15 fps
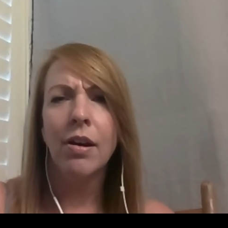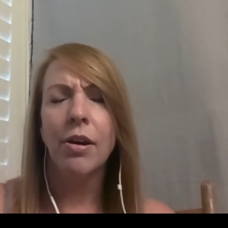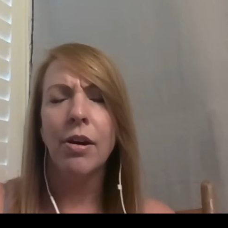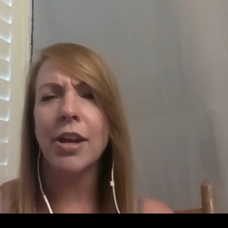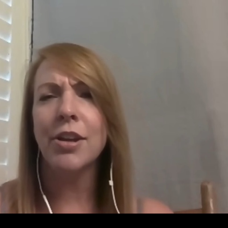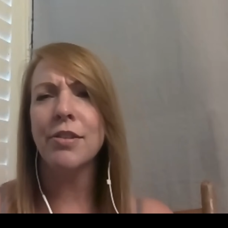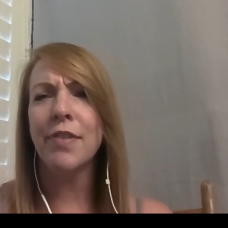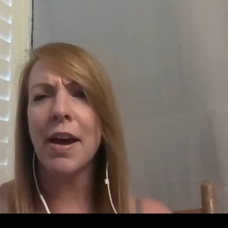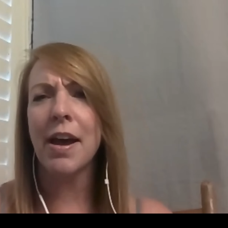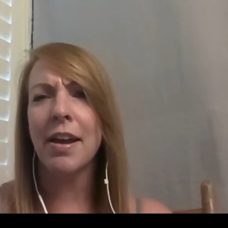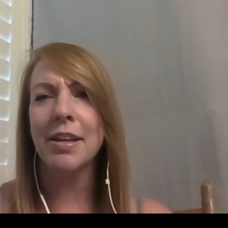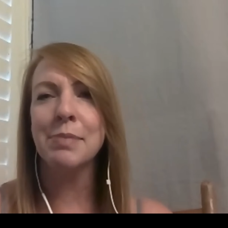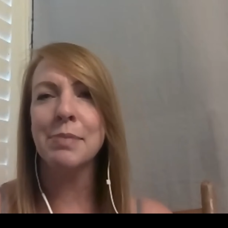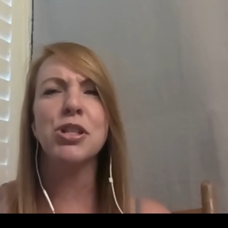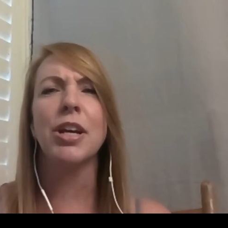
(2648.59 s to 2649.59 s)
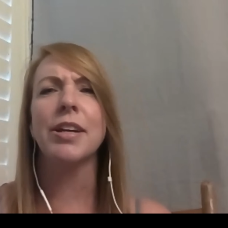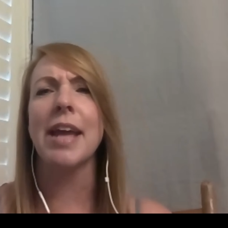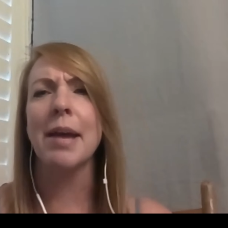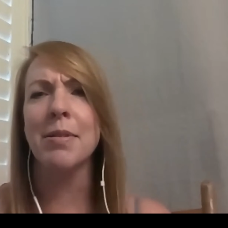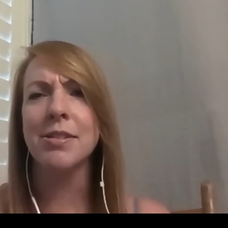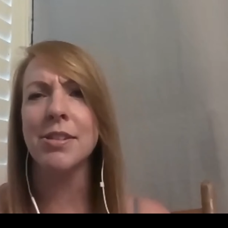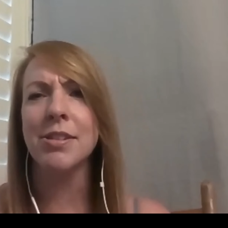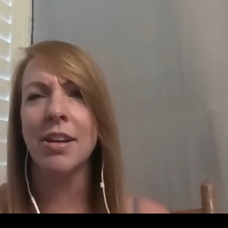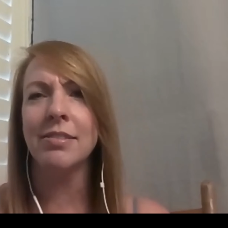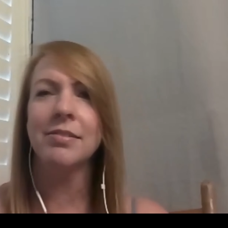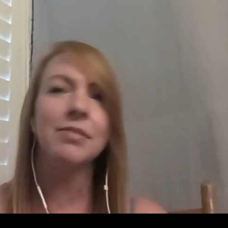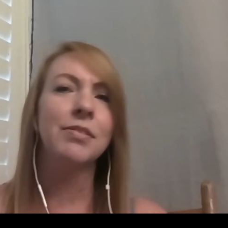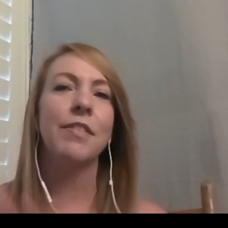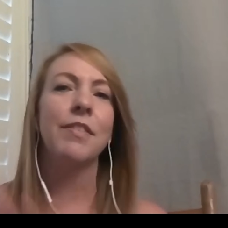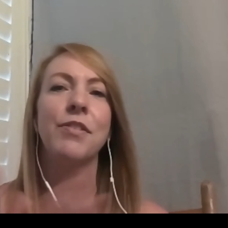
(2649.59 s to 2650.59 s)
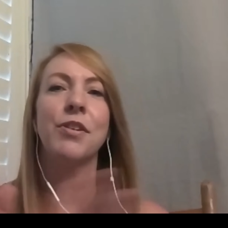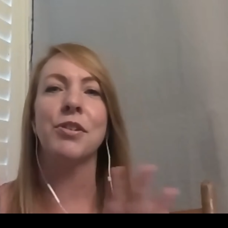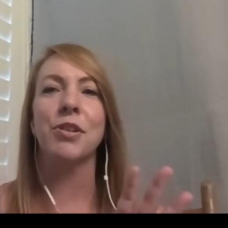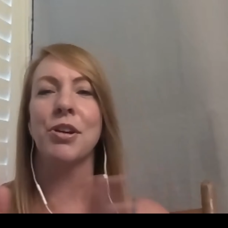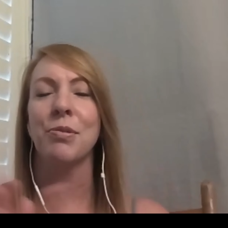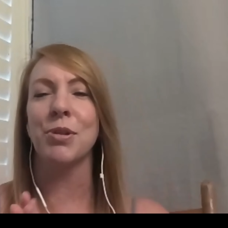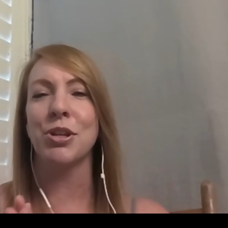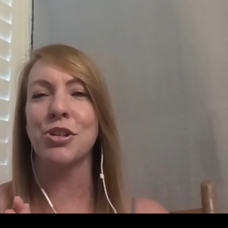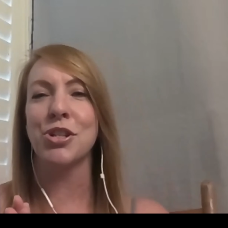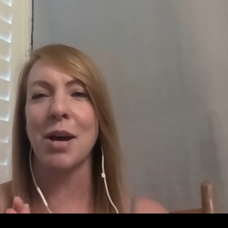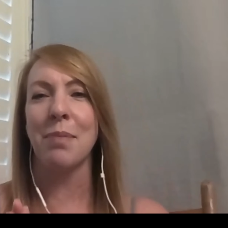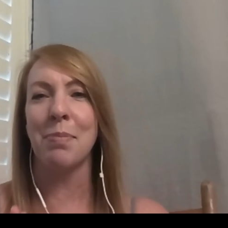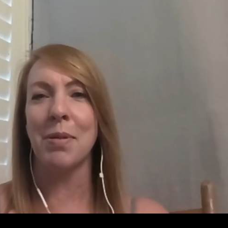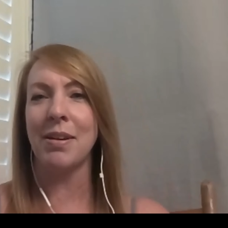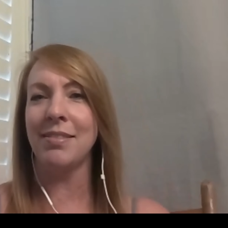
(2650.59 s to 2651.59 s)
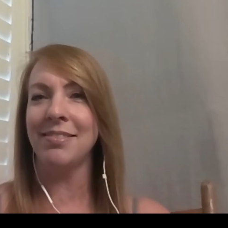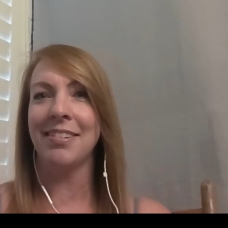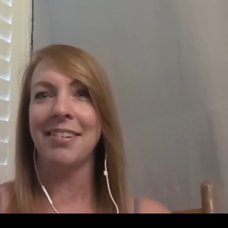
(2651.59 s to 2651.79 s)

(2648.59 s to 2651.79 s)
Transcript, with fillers: Okay, you've had, especially on Amazon, if you're you know when you're shopping.